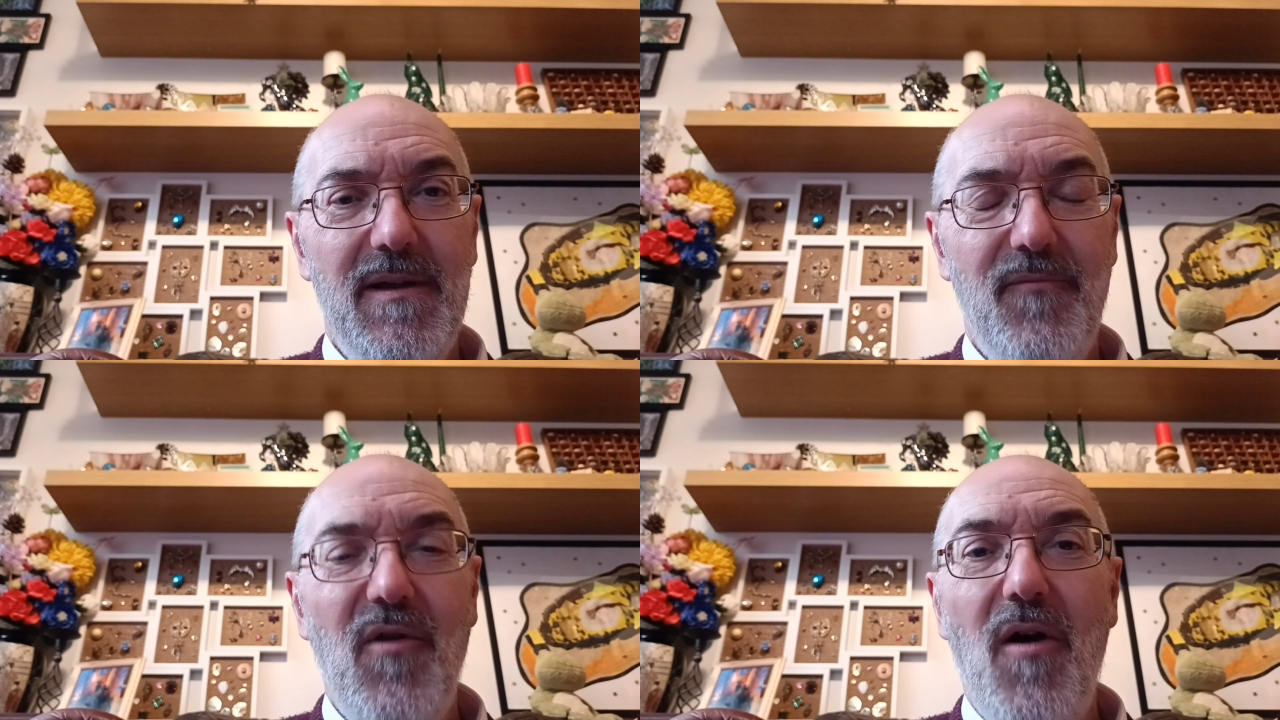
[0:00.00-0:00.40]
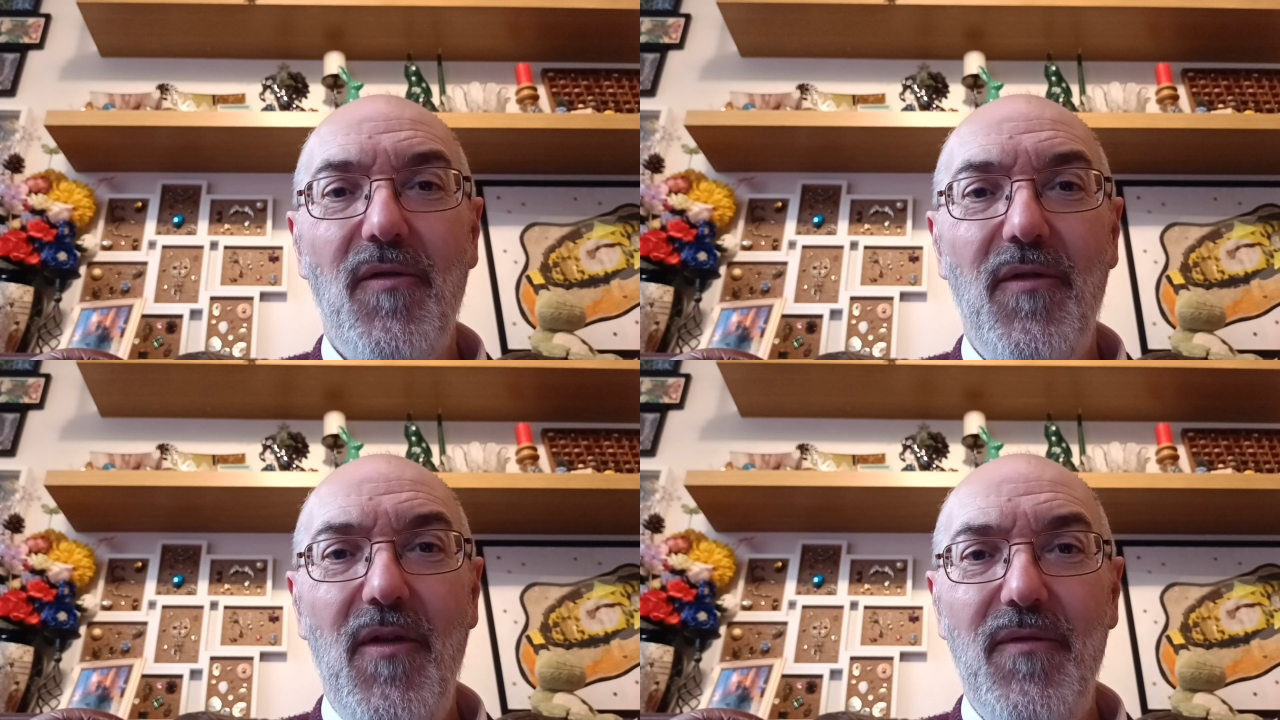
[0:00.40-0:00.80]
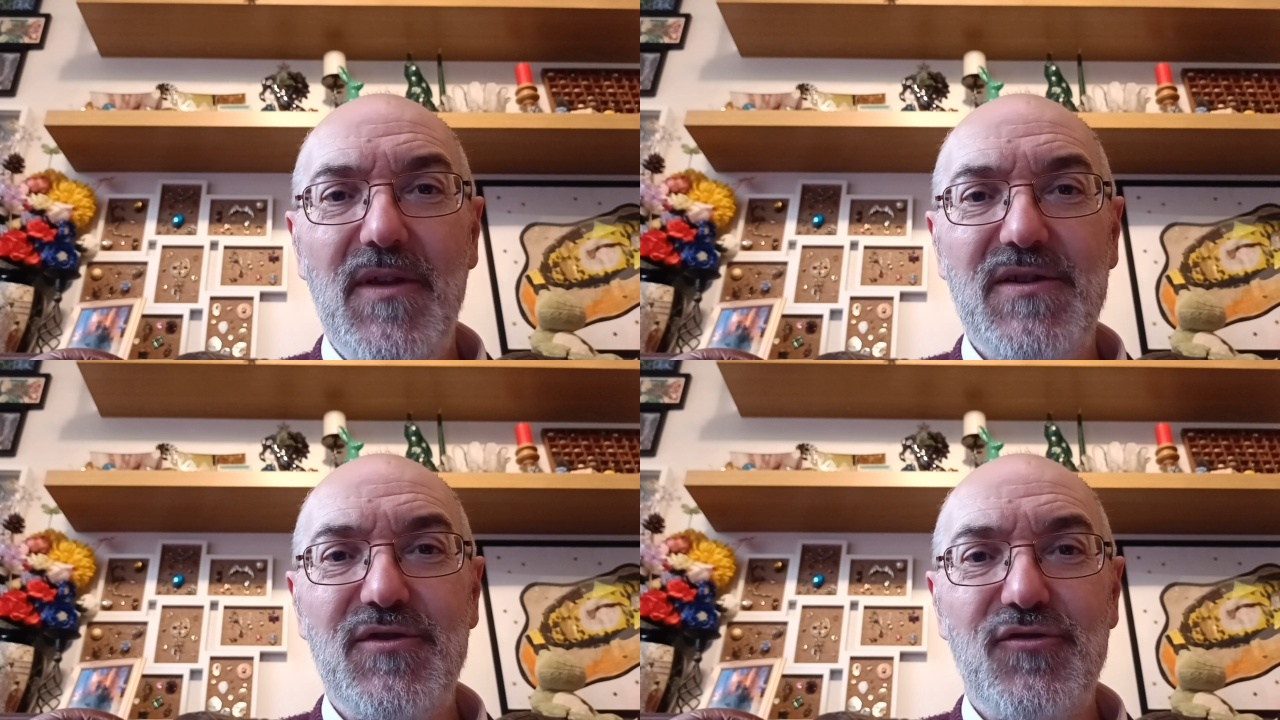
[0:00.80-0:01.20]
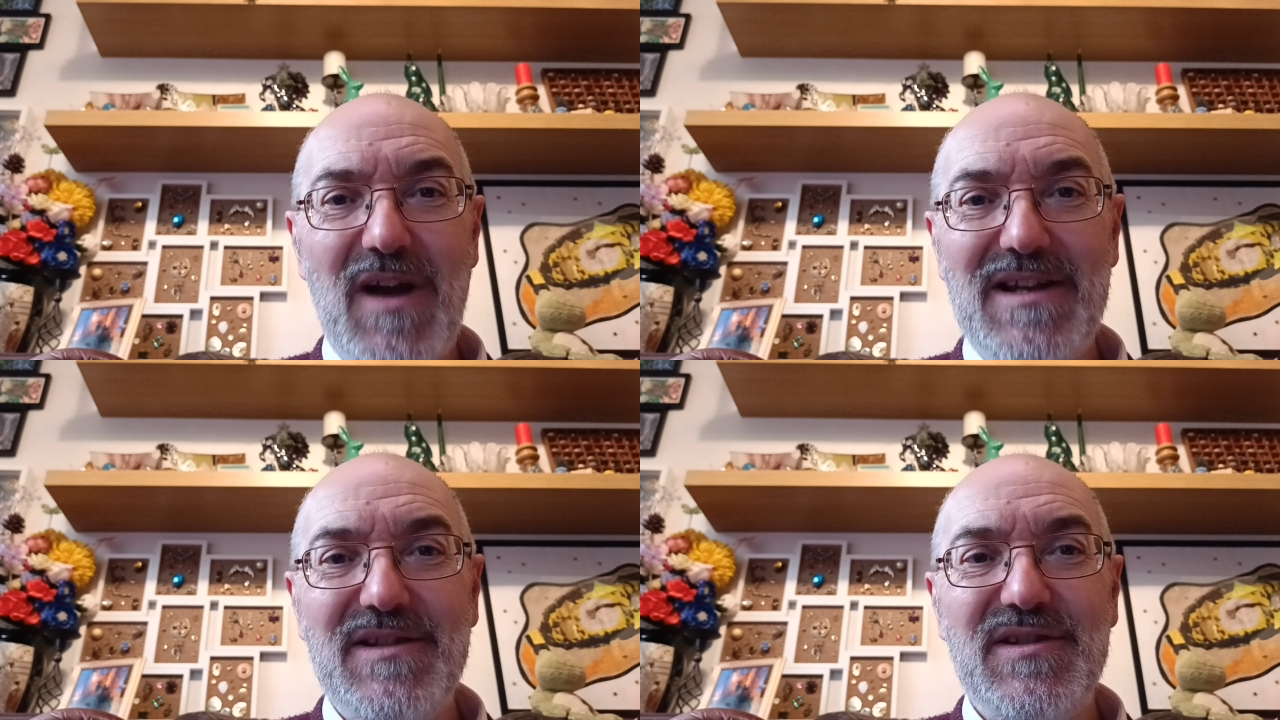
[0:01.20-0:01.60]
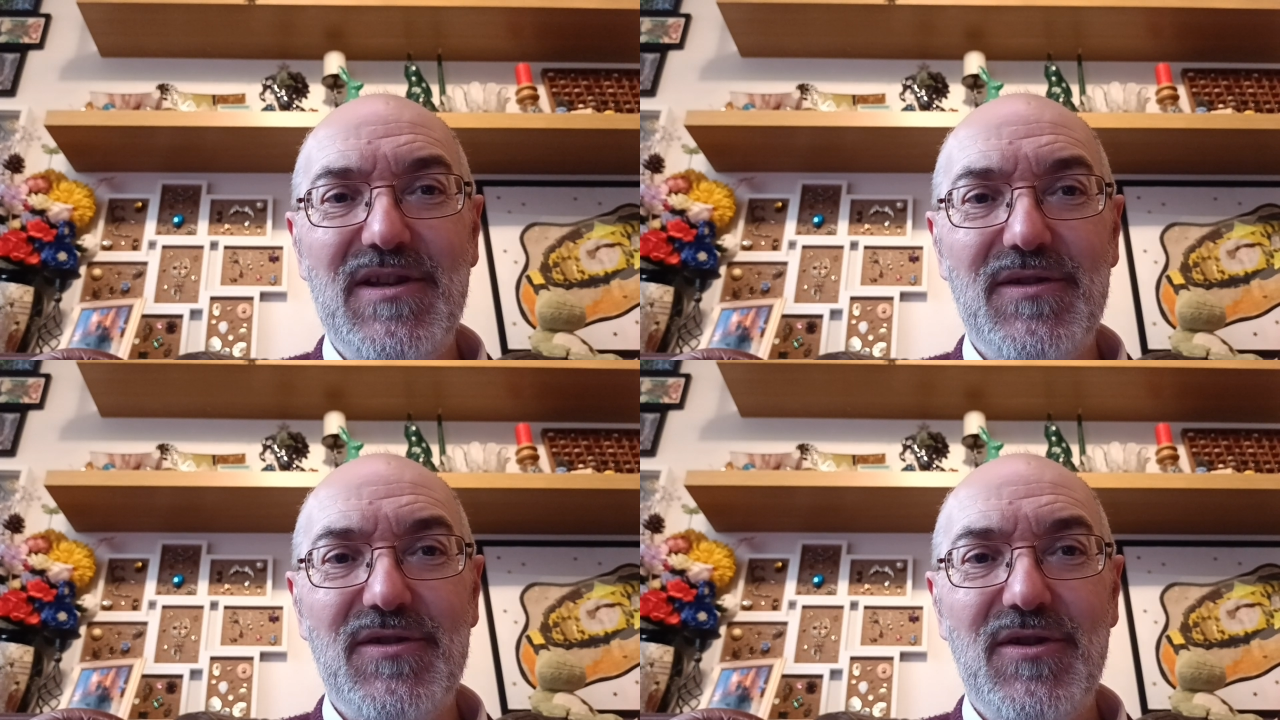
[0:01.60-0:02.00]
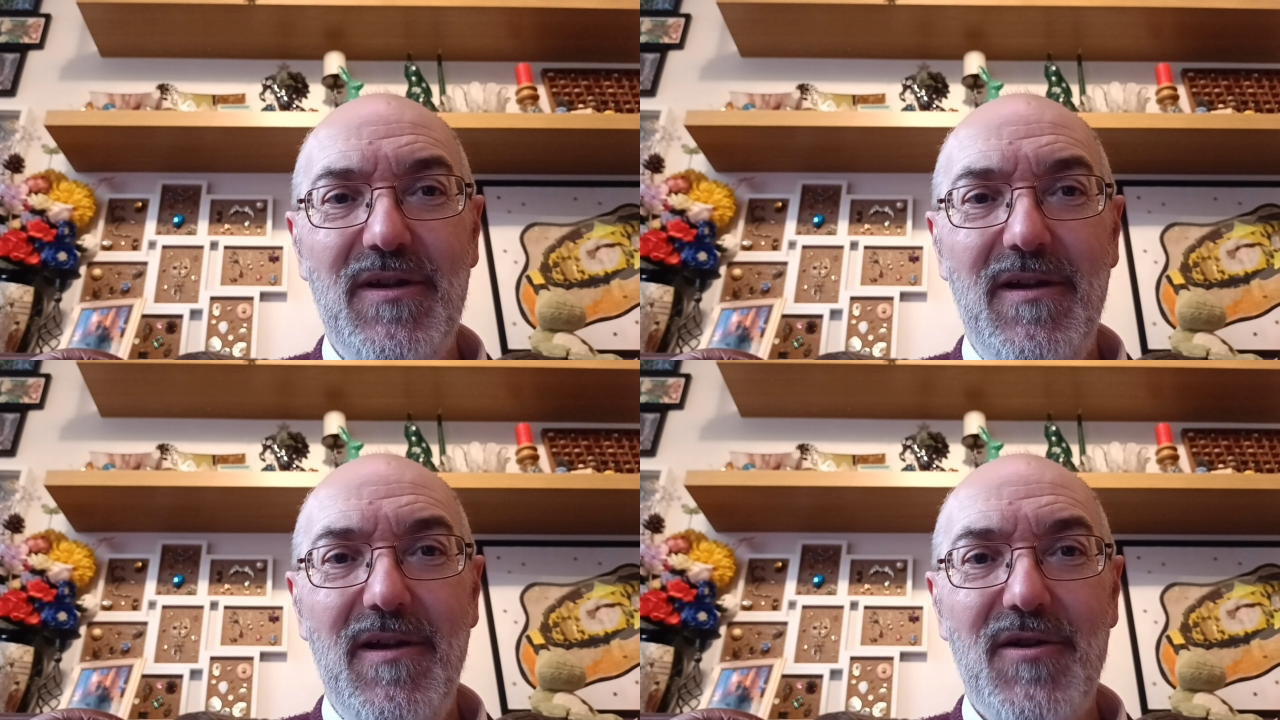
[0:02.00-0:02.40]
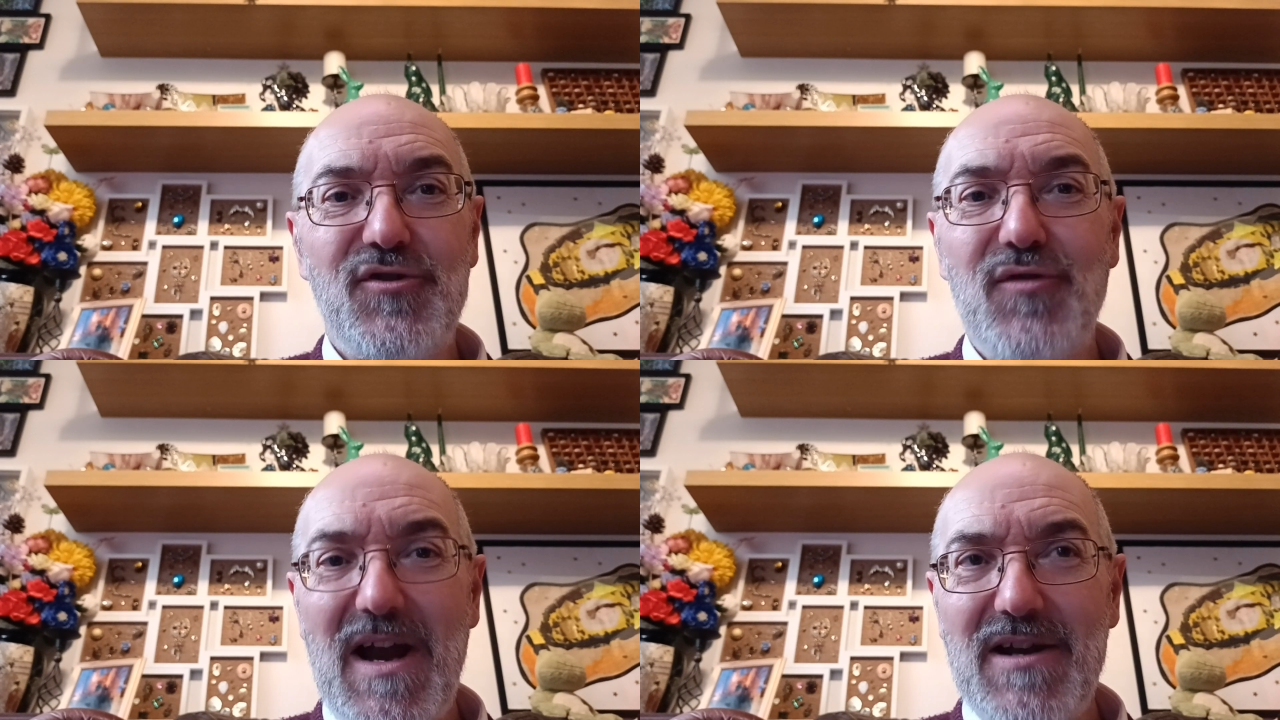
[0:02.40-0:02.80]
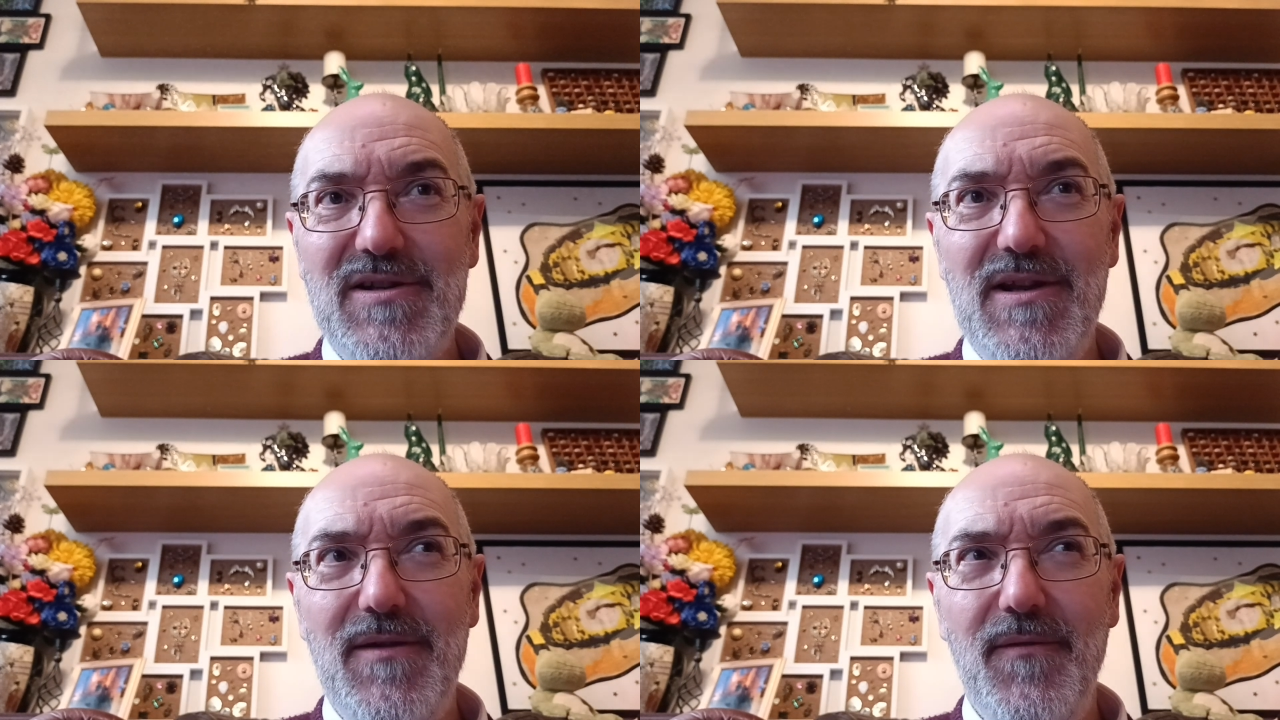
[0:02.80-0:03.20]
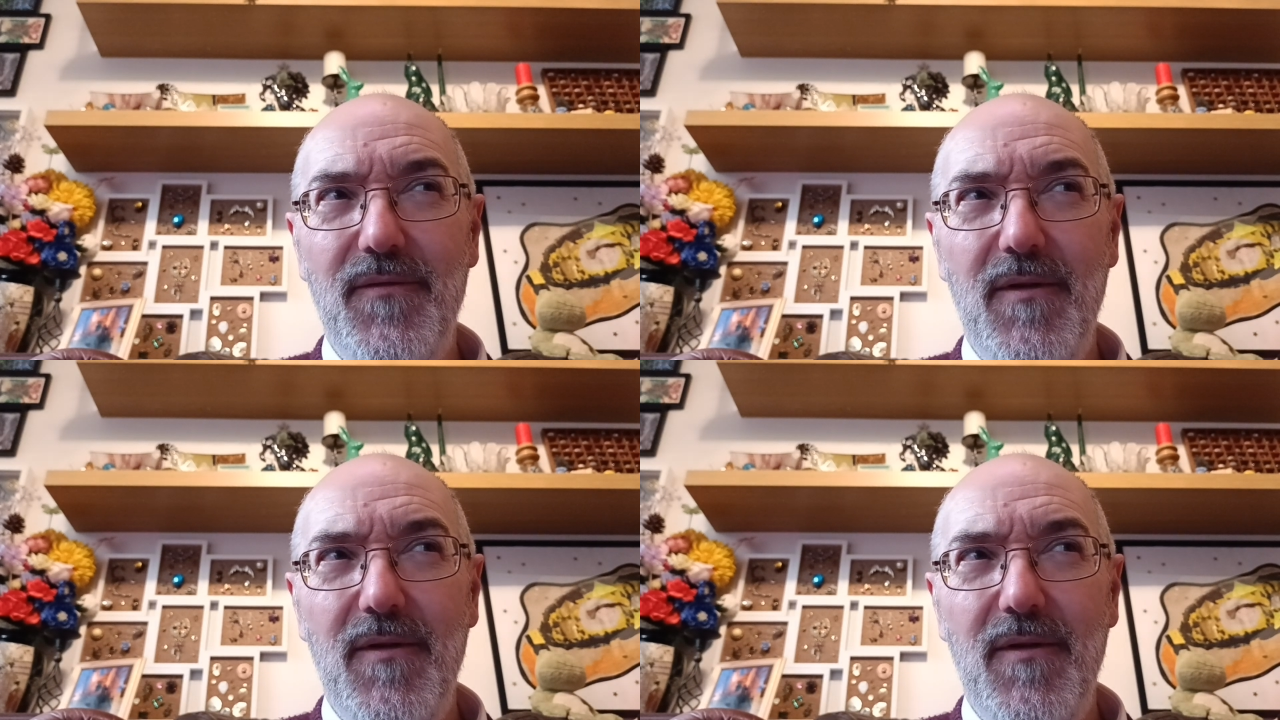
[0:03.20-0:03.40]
rather than this transient, attractive,